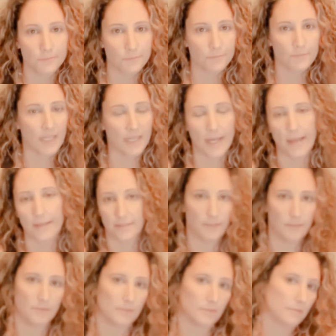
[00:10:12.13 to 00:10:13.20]
it hasn't.
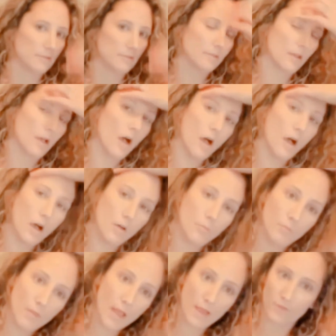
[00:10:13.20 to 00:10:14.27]

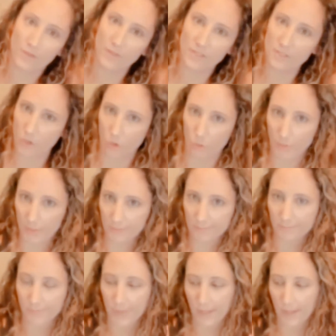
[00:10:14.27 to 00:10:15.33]
Everything's open.
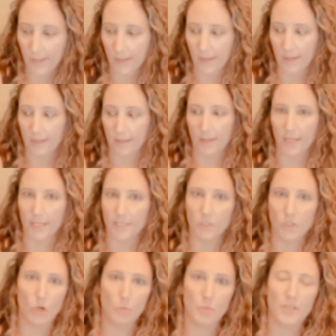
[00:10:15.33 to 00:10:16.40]
Like,
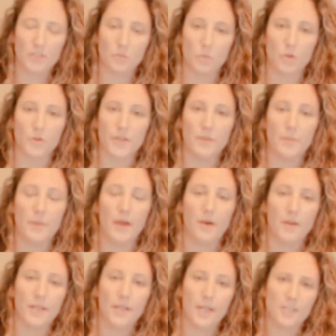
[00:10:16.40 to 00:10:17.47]
nobody's worried about
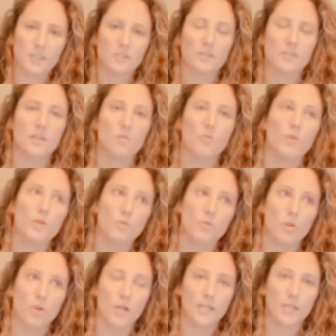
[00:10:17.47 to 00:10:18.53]
it. We were
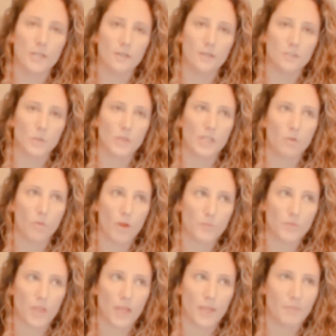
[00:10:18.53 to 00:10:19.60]
on a swinging
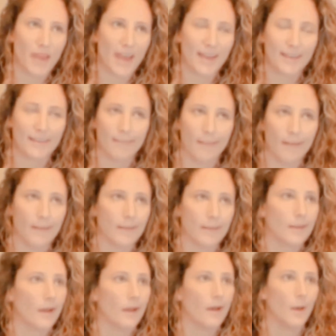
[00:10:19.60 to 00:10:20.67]
website back in, like,
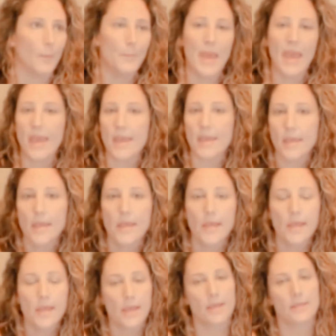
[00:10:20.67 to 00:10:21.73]
May,
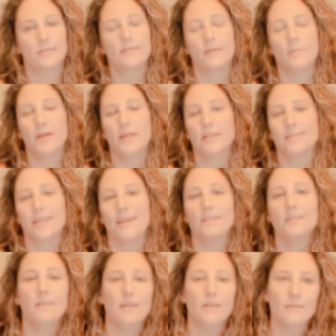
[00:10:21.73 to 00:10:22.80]
and somebody said,
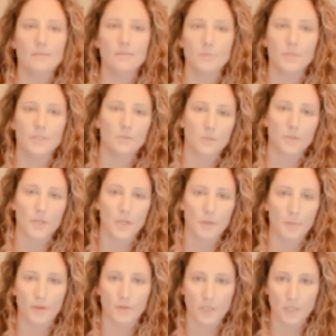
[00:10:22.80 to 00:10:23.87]
you know, I'm a little worried
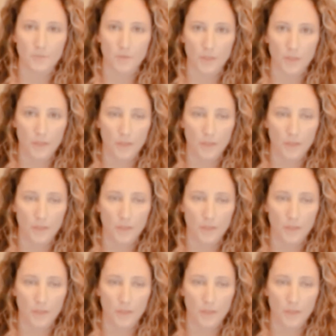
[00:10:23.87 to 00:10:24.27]
about COVID. And